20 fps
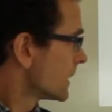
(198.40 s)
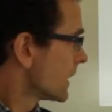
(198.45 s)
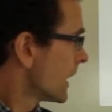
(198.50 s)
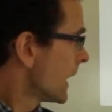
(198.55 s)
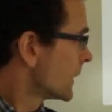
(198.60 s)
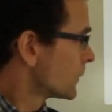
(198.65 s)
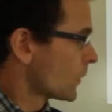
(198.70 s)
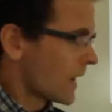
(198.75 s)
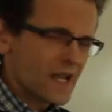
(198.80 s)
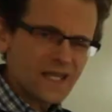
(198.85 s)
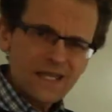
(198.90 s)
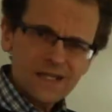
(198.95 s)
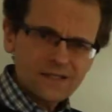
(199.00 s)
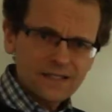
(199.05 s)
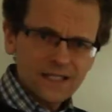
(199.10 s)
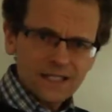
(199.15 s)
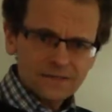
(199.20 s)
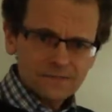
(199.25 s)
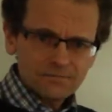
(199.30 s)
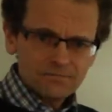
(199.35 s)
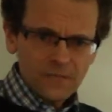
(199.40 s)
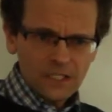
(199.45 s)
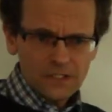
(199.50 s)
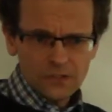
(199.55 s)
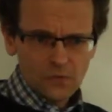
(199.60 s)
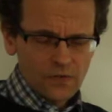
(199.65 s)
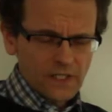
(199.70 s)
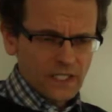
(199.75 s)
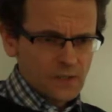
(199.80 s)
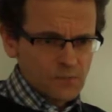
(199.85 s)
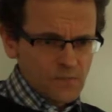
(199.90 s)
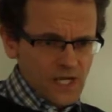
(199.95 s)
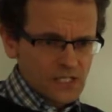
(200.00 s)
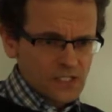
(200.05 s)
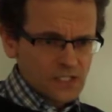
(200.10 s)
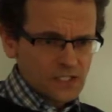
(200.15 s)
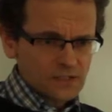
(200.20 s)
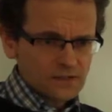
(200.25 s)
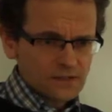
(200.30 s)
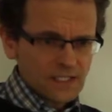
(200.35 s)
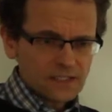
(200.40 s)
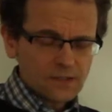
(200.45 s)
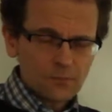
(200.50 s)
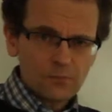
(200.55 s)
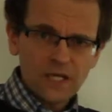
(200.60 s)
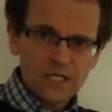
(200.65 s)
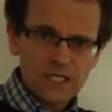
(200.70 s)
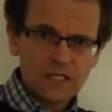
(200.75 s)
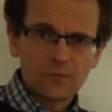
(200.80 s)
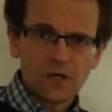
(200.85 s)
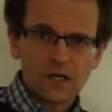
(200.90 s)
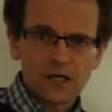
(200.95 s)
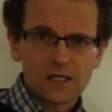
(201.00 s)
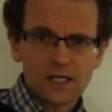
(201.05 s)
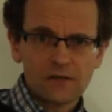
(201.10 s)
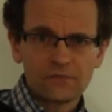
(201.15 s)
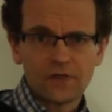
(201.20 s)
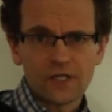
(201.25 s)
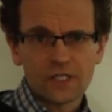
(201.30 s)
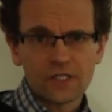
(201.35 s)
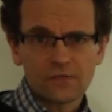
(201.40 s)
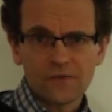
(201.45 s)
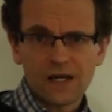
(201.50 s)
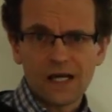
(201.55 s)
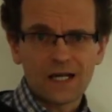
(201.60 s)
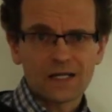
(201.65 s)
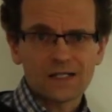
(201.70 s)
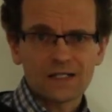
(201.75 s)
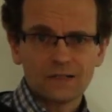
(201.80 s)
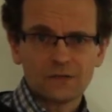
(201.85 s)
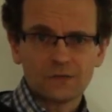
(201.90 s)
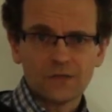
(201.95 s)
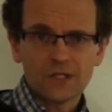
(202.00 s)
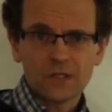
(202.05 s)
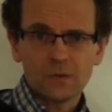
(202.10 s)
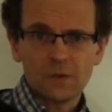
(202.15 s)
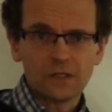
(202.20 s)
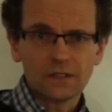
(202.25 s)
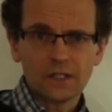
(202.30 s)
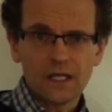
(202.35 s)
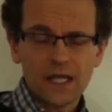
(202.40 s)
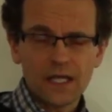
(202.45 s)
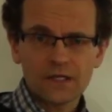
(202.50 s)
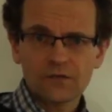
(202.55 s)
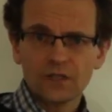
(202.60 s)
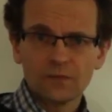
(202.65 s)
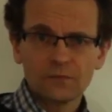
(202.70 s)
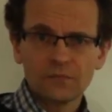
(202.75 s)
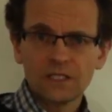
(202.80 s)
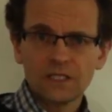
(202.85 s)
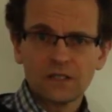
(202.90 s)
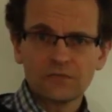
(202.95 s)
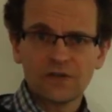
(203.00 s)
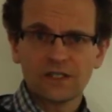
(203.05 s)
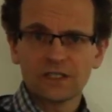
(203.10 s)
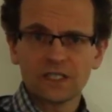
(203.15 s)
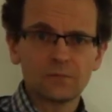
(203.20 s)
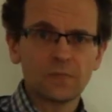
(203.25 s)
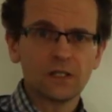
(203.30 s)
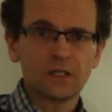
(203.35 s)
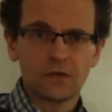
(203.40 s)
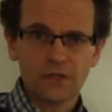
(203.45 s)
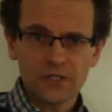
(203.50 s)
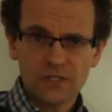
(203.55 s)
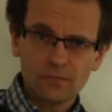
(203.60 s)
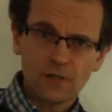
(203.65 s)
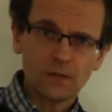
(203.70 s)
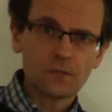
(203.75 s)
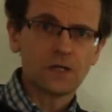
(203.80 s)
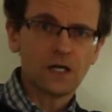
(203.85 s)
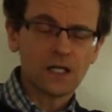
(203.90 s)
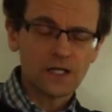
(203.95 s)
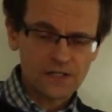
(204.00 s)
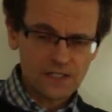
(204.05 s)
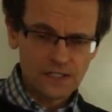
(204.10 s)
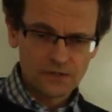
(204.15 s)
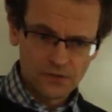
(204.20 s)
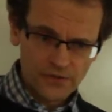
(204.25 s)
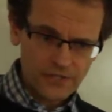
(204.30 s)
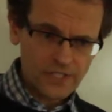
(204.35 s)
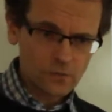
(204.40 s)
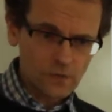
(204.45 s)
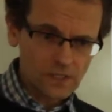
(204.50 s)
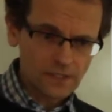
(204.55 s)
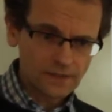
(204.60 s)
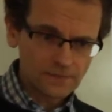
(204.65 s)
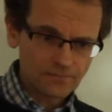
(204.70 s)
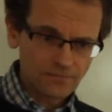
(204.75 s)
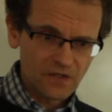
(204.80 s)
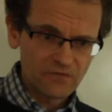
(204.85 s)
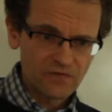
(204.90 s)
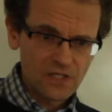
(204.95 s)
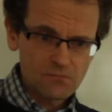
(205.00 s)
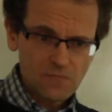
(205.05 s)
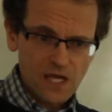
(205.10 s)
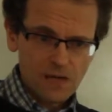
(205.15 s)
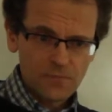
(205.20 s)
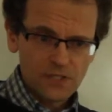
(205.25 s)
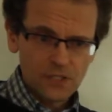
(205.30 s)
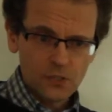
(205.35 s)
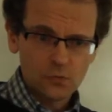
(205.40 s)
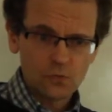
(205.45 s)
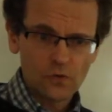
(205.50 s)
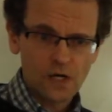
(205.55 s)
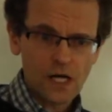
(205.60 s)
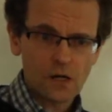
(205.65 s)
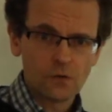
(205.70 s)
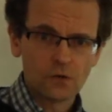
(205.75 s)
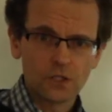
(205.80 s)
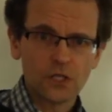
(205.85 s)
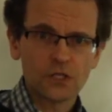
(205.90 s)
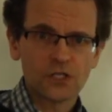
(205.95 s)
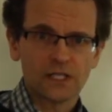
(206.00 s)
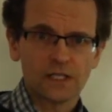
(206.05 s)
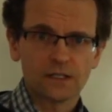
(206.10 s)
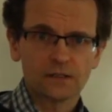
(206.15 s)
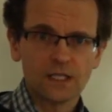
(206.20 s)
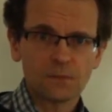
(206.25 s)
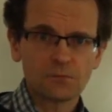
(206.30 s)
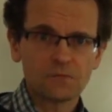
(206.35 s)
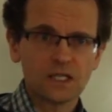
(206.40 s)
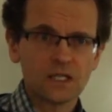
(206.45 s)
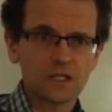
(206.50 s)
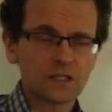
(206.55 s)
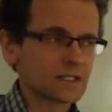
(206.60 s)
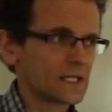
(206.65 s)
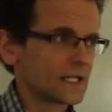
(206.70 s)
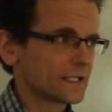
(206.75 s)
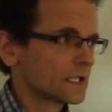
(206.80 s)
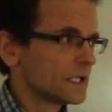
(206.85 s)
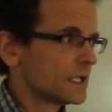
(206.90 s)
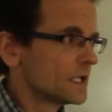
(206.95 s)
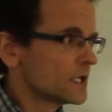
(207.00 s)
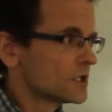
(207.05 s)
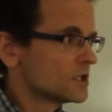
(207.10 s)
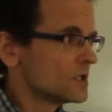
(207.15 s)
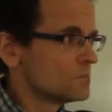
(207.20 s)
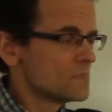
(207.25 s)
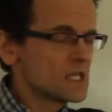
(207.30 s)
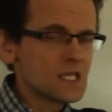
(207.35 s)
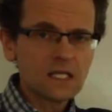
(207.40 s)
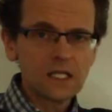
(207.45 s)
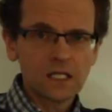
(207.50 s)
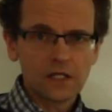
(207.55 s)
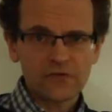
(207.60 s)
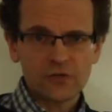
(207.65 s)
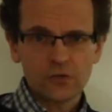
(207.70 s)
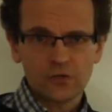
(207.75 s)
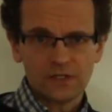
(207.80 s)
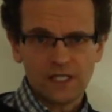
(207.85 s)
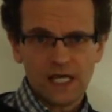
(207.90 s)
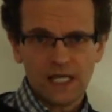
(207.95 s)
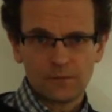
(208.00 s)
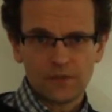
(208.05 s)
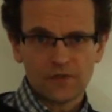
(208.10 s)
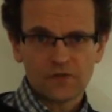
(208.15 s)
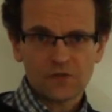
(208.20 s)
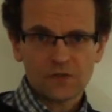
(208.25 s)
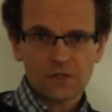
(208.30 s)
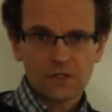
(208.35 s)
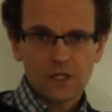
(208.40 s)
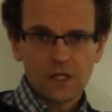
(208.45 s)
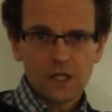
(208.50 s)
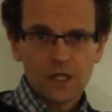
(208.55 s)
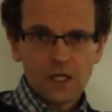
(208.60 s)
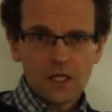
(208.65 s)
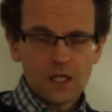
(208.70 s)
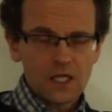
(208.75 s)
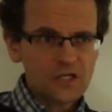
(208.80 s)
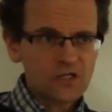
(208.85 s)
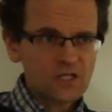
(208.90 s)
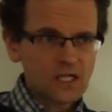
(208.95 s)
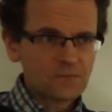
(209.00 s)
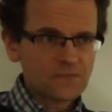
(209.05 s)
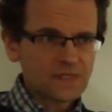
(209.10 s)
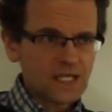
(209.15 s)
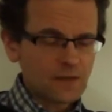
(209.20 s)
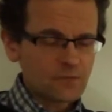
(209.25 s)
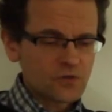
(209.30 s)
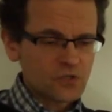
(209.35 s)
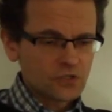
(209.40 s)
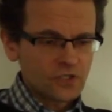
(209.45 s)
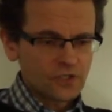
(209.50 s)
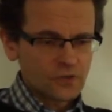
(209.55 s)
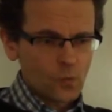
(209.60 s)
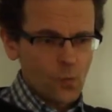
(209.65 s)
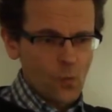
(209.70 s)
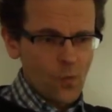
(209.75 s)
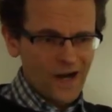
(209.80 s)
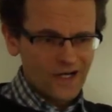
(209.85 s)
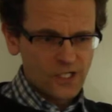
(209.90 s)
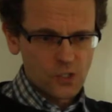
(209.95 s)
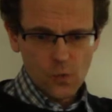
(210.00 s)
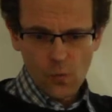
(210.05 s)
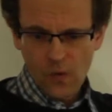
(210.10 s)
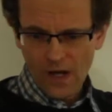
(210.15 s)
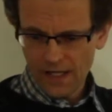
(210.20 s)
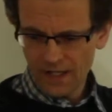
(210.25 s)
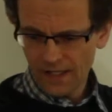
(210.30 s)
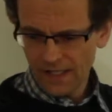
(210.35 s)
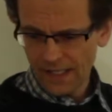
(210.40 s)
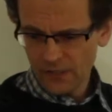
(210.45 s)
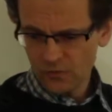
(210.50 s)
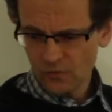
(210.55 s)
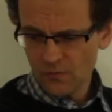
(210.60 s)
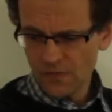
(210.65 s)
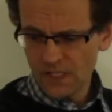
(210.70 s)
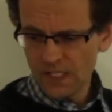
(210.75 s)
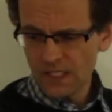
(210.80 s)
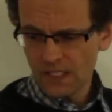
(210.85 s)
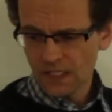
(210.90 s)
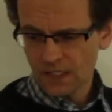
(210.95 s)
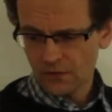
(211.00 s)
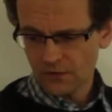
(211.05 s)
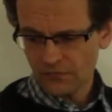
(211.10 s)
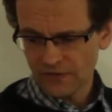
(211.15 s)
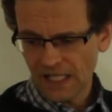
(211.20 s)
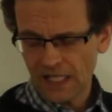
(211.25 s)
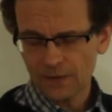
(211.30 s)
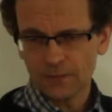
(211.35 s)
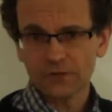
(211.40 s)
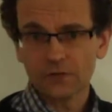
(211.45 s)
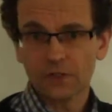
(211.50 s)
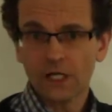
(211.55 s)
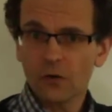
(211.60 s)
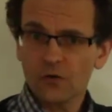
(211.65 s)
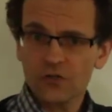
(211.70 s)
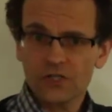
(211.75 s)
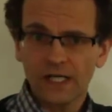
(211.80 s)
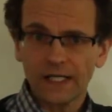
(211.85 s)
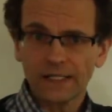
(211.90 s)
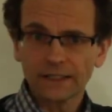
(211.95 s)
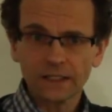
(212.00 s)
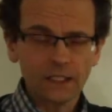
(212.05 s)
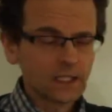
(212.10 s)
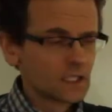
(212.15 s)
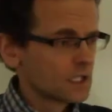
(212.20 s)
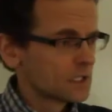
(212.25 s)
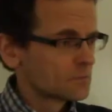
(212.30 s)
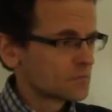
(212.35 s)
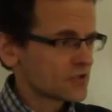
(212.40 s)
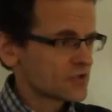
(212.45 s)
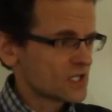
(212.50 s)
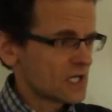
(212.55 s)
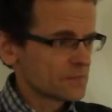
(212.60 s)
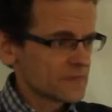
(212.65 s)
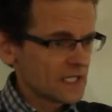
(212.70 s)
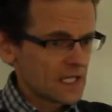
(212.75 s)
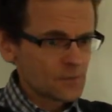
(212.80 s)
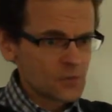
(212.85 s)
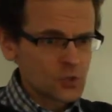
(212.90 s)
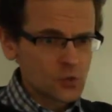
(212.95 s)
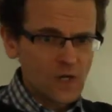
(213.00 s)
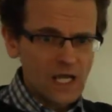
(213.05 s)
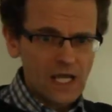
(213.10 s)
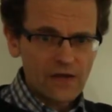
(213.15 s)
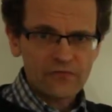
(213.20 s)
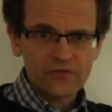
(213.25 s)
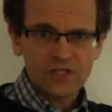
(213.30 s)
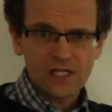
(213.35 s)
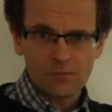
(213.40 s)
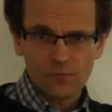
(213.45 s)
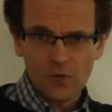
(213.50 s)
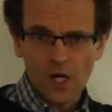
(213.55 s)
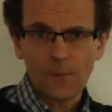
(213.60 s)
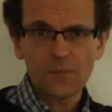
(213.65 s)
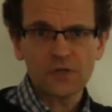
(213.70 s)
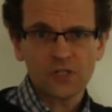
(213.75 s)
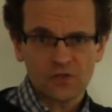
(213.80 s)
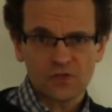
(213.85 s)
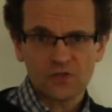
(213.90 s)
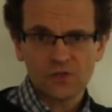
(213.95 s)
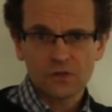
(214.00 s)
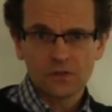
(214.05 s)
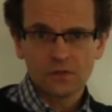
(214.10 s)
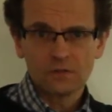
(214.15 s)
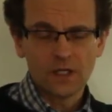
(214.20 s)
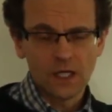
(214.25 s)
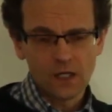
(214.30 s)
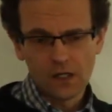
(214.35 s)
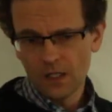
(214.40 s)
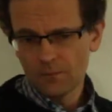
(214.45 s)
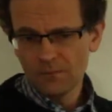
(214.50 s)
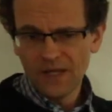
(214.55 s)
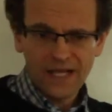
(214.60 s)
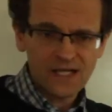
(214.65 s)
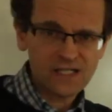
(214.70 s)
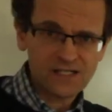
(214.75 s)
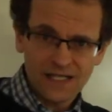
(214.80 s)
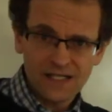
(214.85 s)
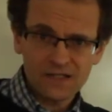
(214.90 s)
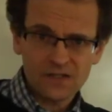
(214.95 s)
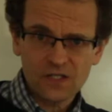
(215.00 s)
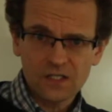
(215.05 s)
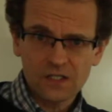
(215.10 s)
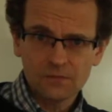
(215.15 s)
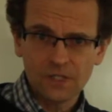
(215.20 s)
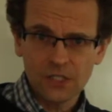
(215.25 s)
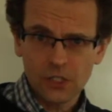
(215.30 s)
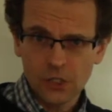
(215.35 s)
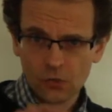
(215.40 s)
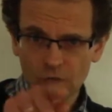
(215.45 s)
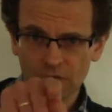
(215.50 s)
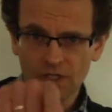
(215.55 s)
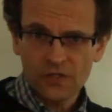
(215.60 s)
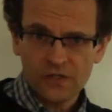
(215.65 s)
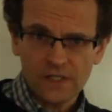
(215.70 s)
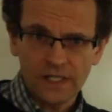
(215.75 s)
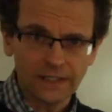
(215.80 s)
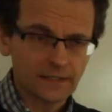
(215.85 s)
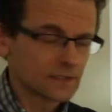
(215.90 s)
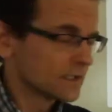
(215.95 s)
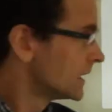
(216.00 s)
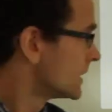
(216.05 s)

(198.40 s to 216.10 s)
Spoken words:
And why is that? Now you can imagine that the business model canvas of Alexander Osterwalder has not been invented by us, but by Alexander Osterwalder. We map it to our logic. That means that the meaning of certain elements is sometimes not one-to-one related to meaning of an element on our side, but sometimes you have some options. They all make sense, but you decide.